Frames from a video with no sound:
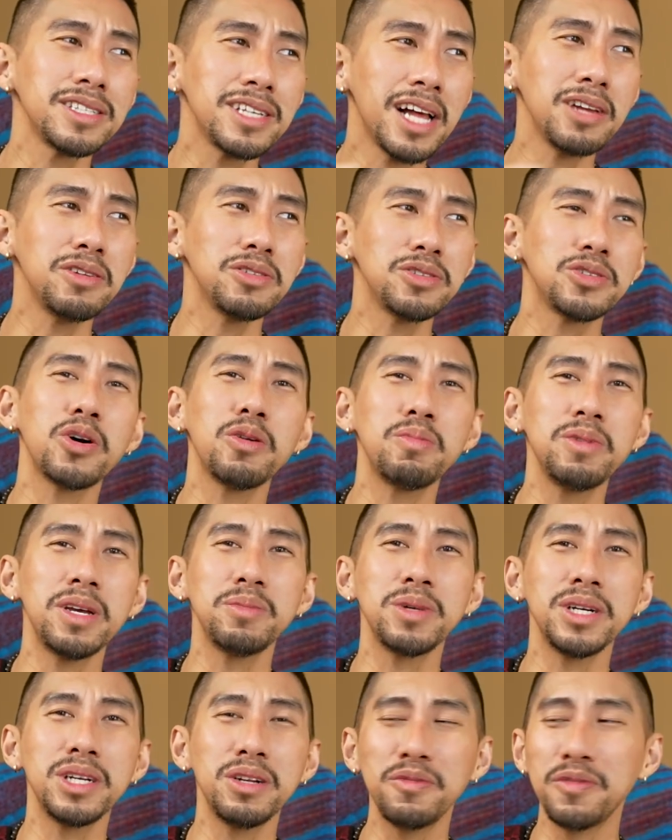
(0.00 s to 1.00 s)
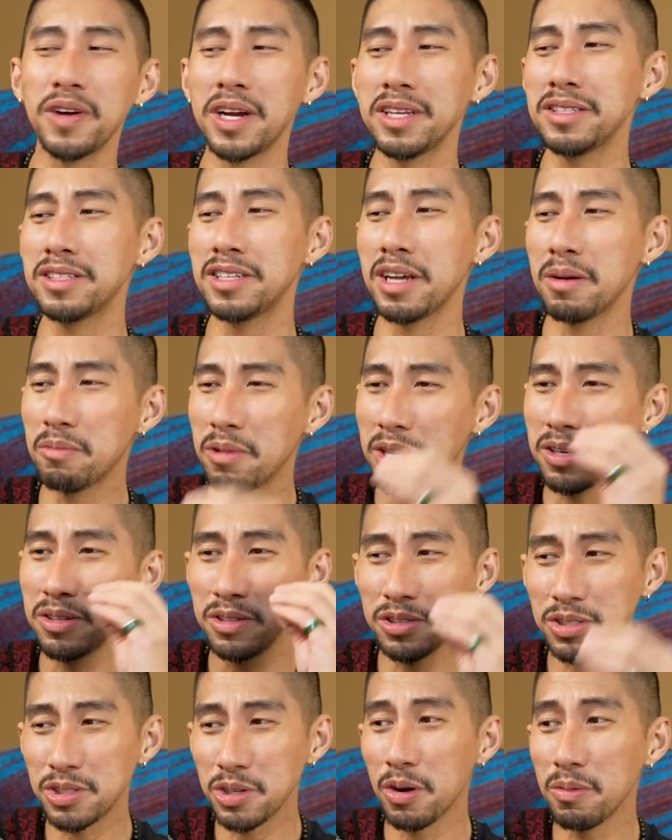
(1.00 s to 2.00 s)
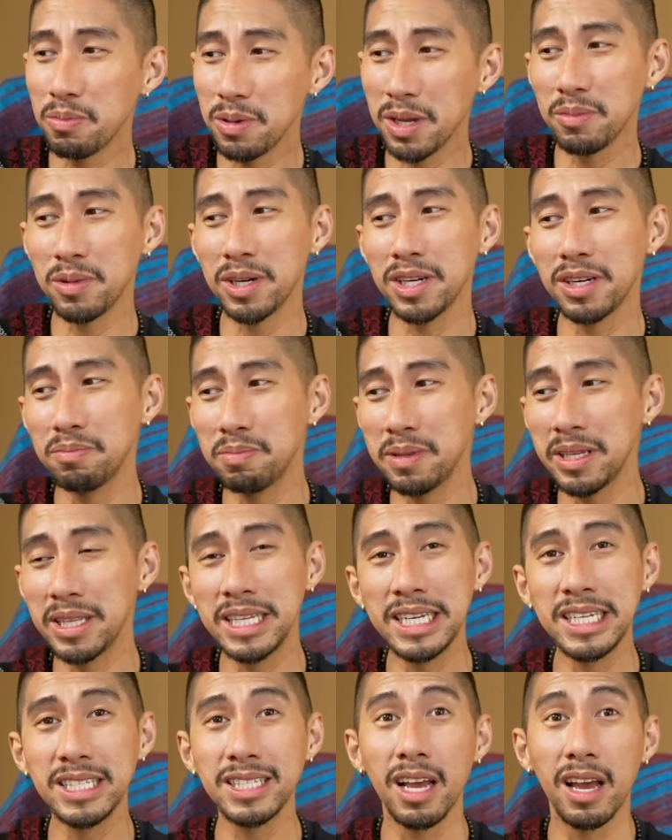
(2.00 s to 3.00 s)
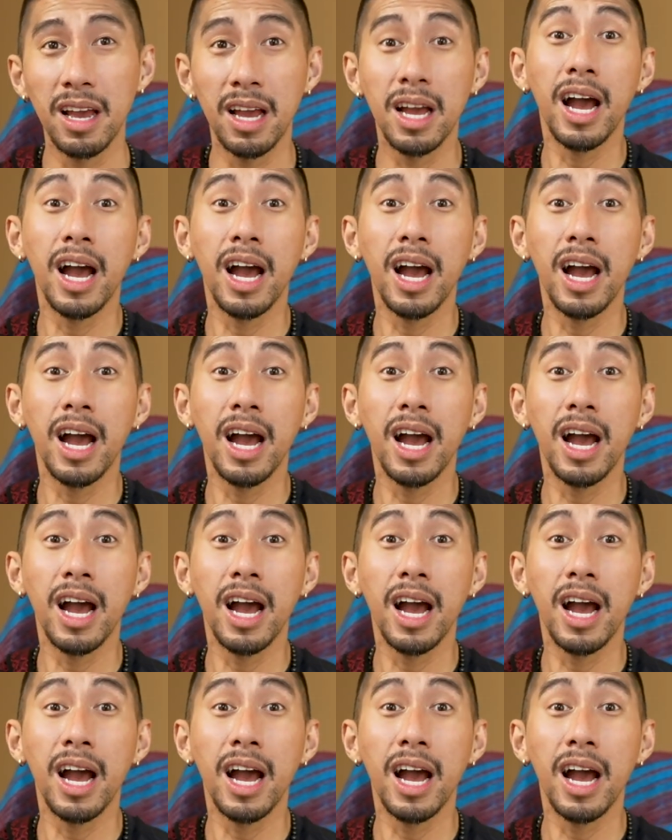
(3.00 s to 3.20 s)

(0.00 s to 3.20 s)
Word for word: Sal, you told me I'm going to find someone. You told me I'm going to be this.